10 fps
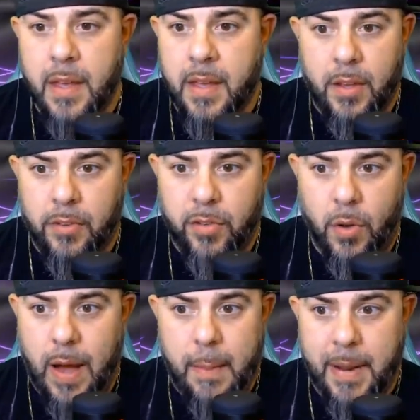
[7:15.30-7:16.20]
So
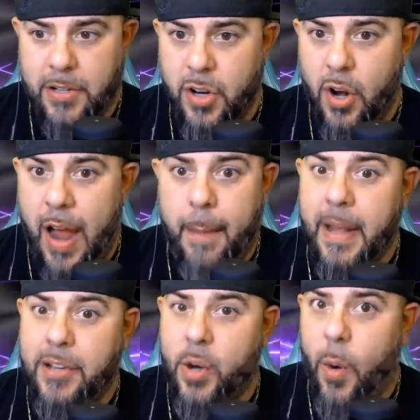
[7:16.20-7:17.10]
really? I'm not sure
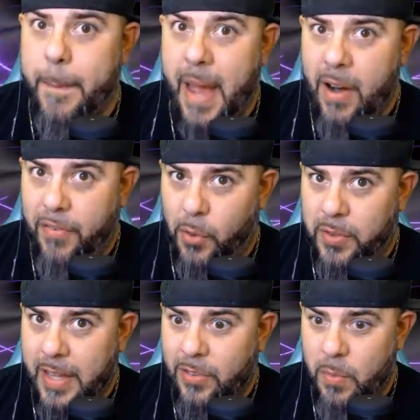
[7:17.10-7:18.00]
what Battlefield
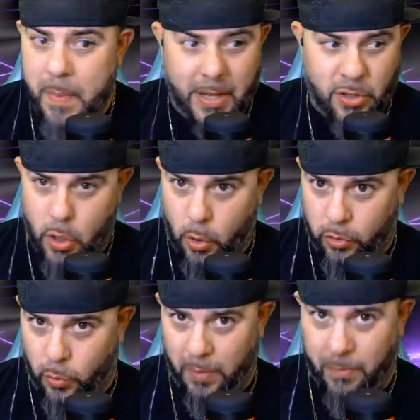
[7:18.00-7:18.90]
did to make Joe
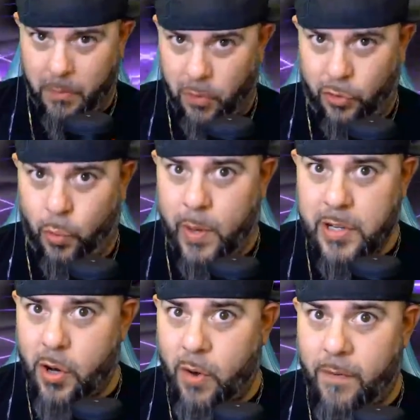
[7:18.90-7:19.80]
switch
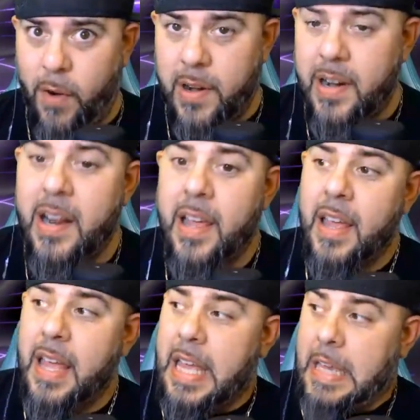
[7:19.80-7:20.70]
and convert,
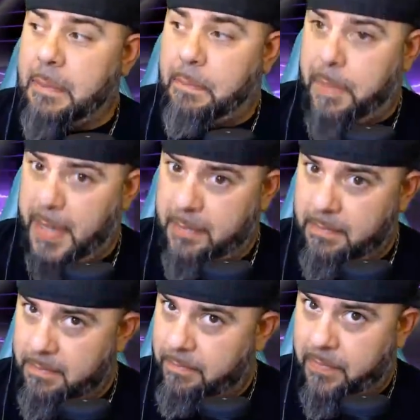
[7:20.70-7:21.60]
but
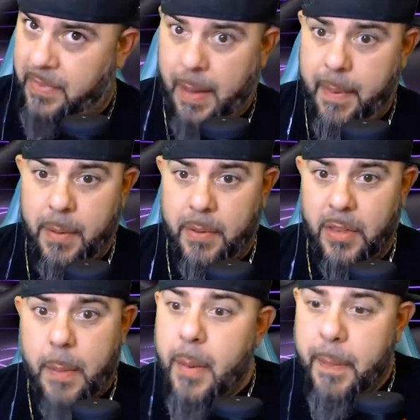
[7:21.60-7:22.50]
they
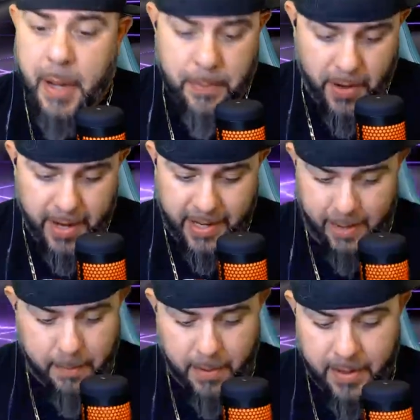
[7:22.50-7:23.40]
better pick up their A
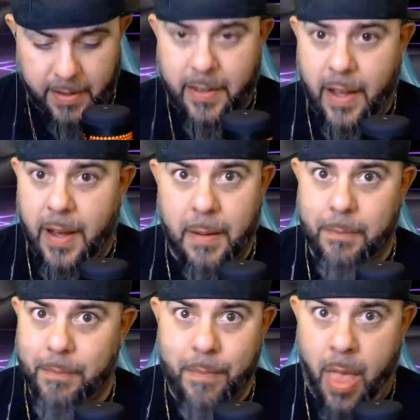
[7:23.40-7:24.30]
game, because
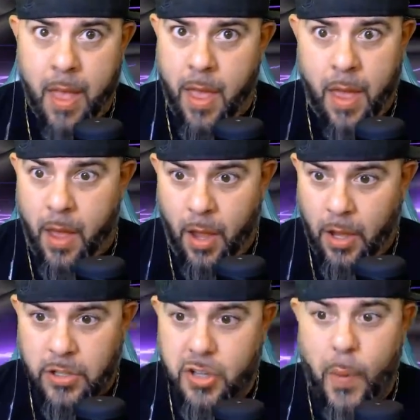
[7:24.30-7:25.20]

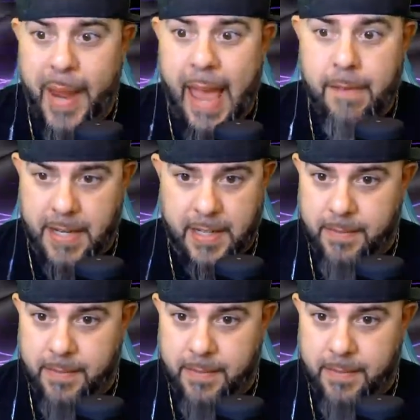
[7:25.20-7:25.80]
Joe ain't having it.